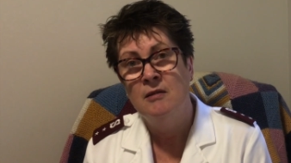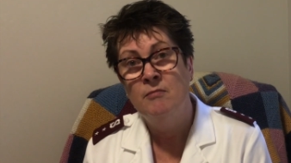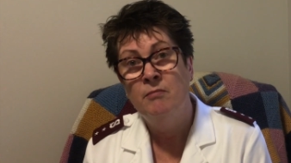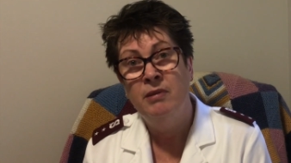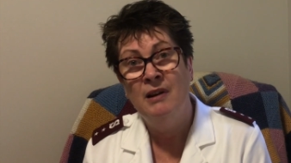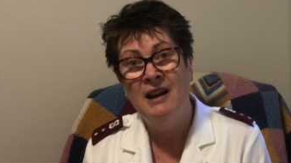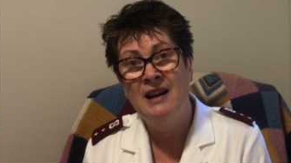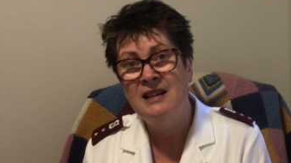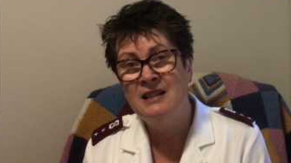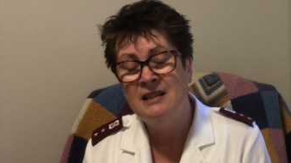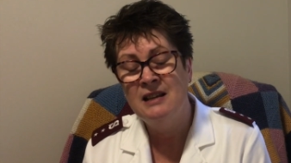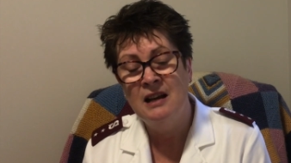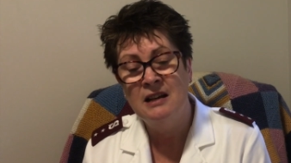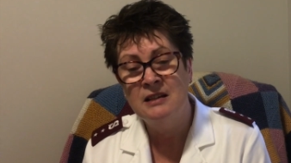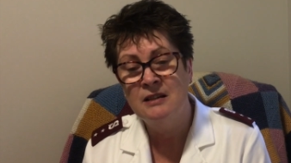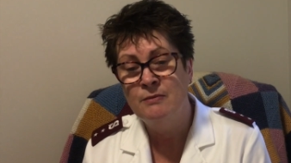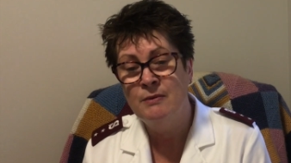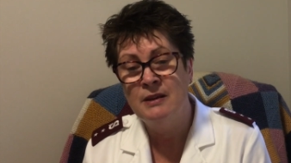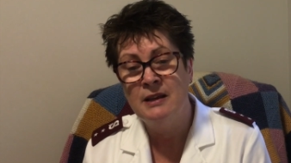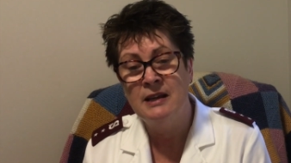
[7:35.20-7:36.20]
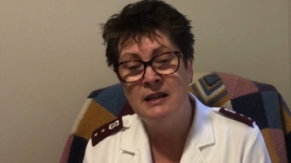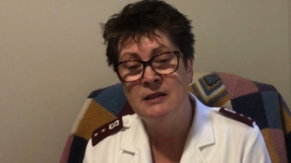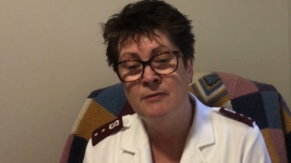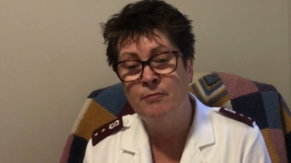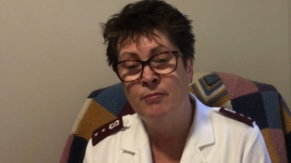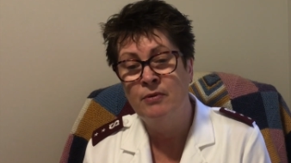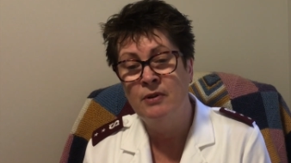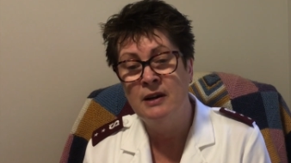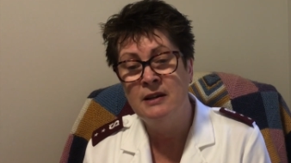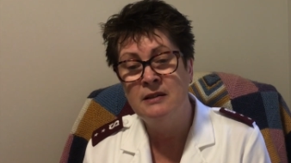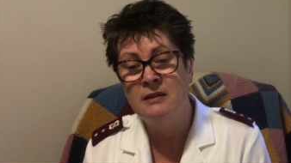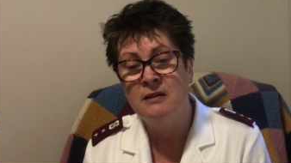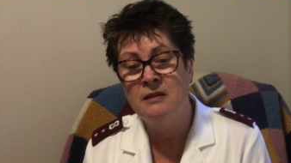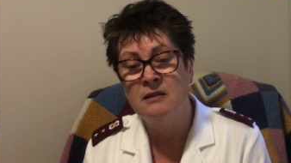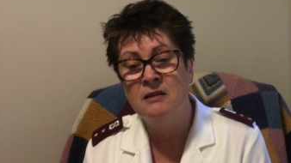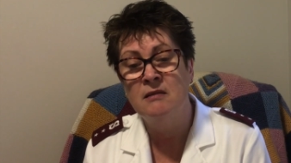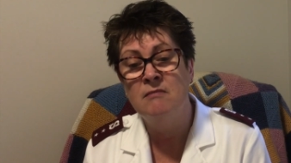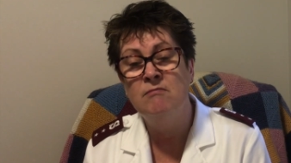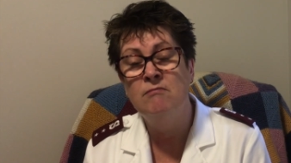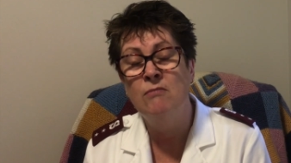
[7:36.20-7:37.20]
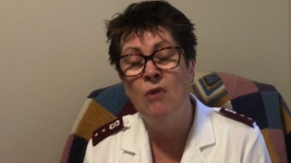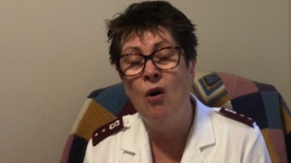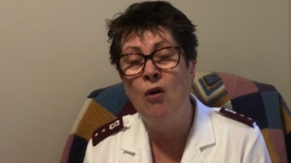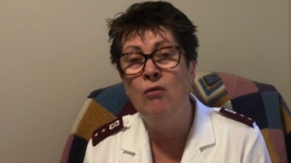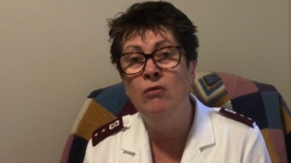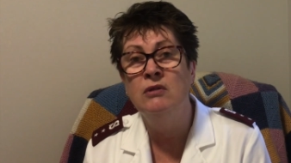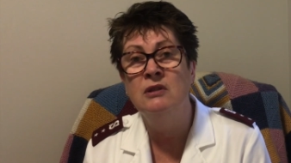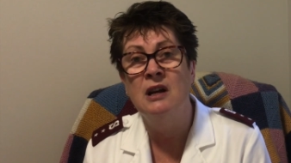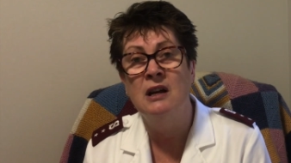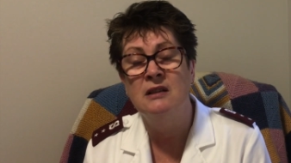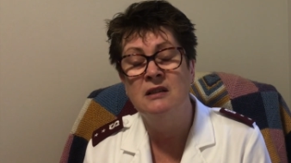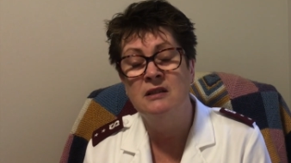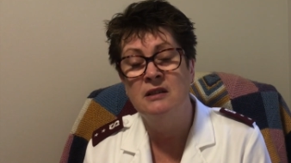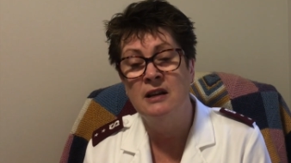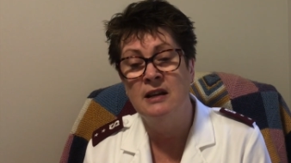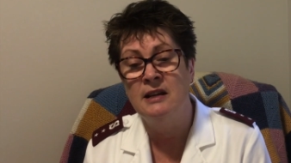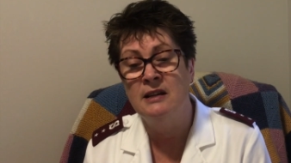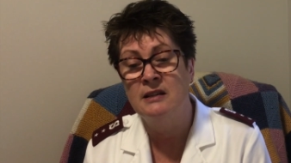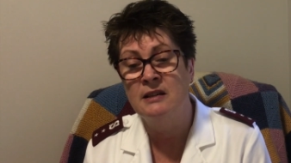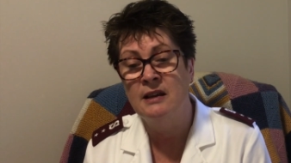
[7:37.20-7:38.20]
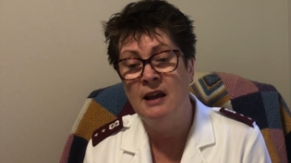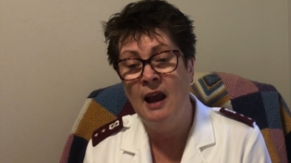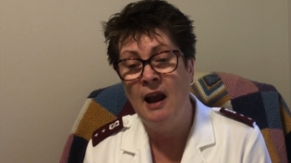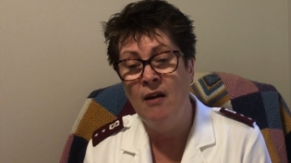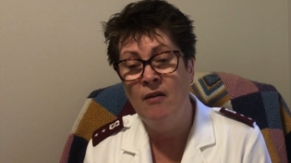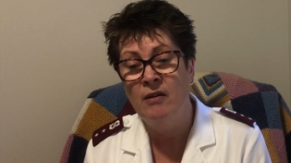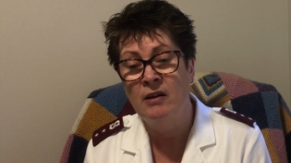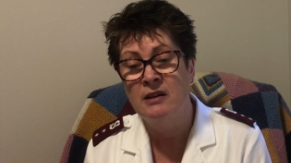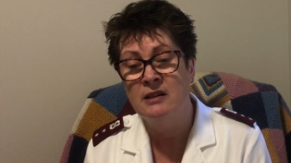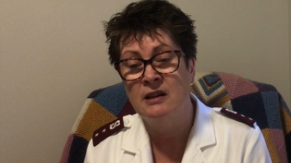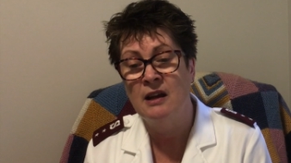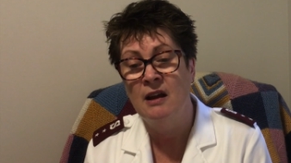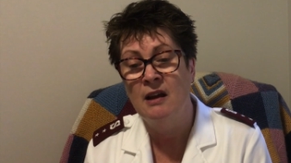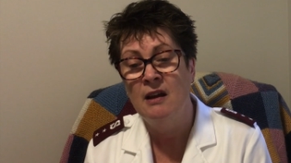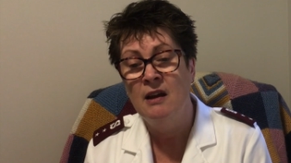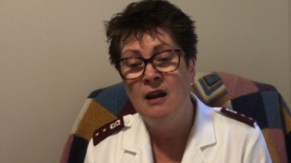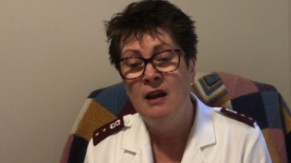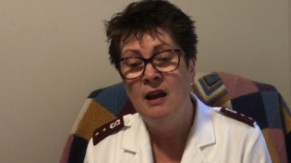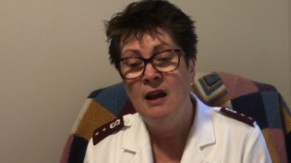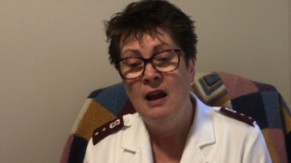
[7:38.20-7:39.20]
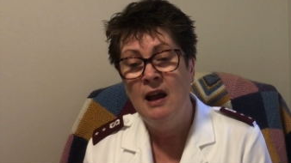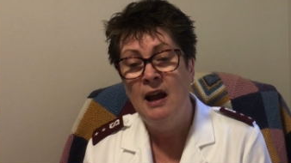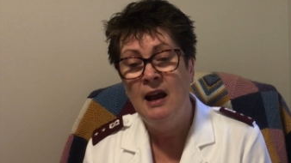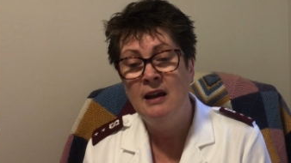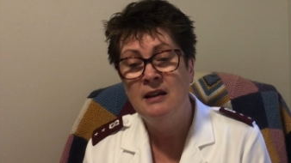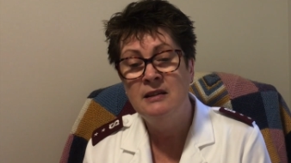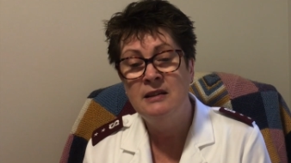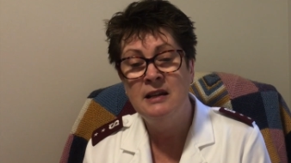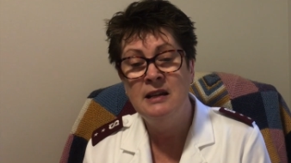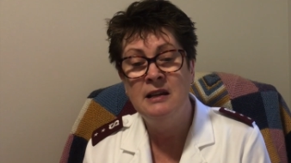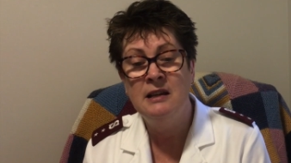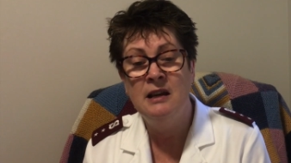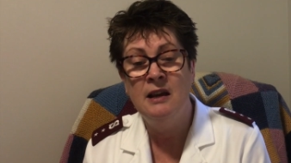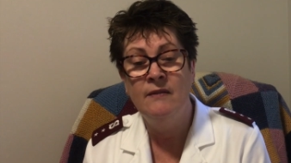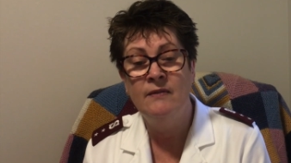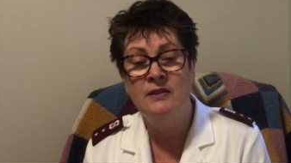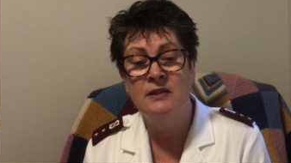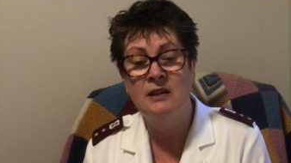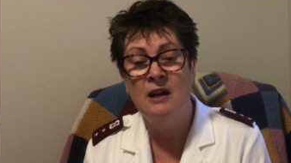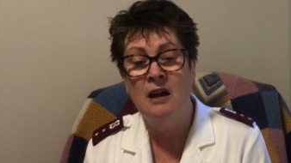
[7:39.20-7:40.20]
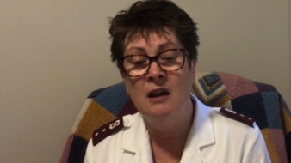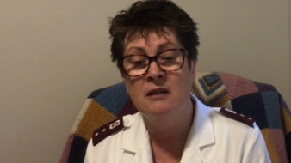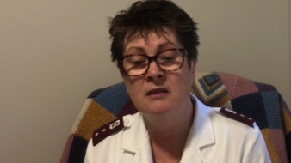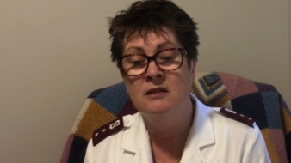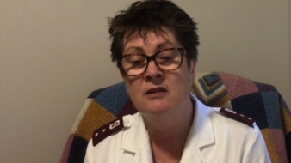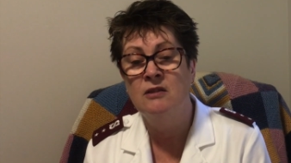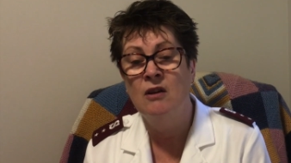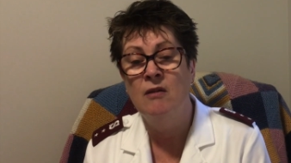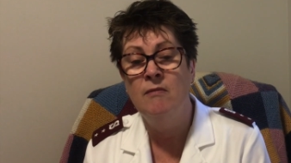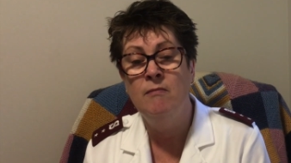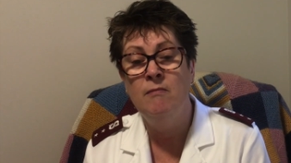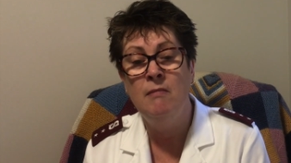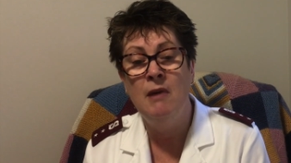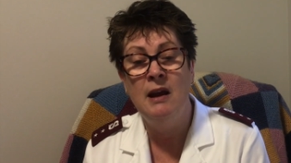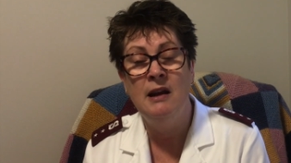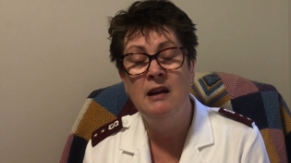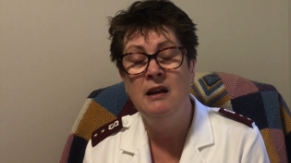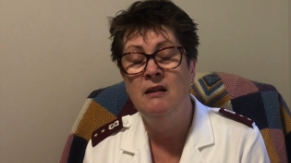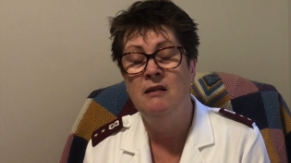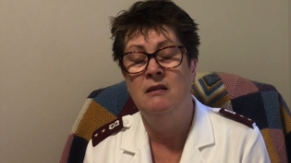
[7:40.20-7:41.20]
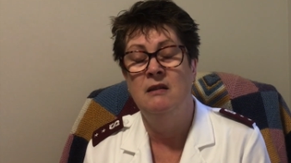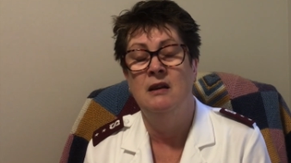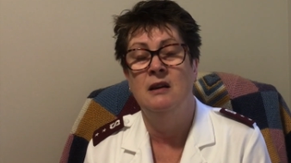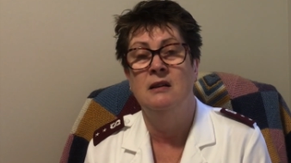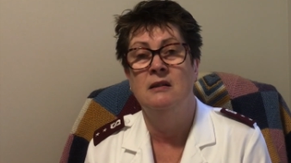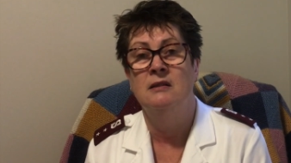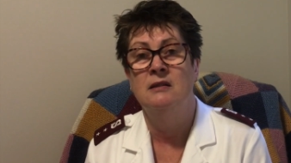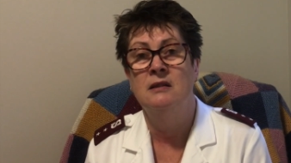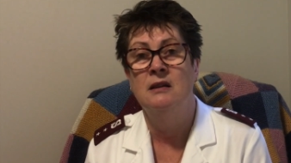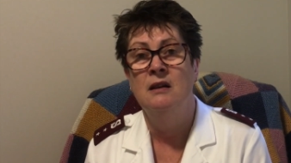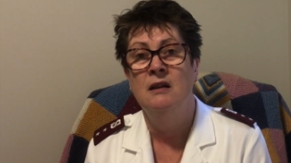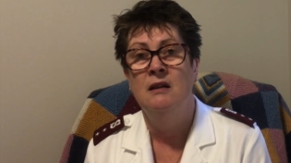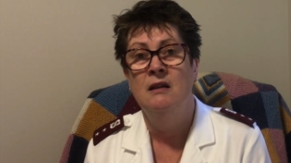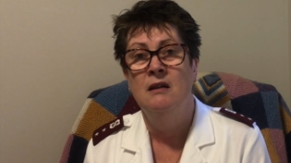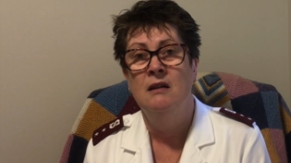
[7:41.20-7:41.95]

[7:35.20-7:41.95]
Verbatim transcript: bless us with his presence, and mould us to his character, as He gives to us so many things,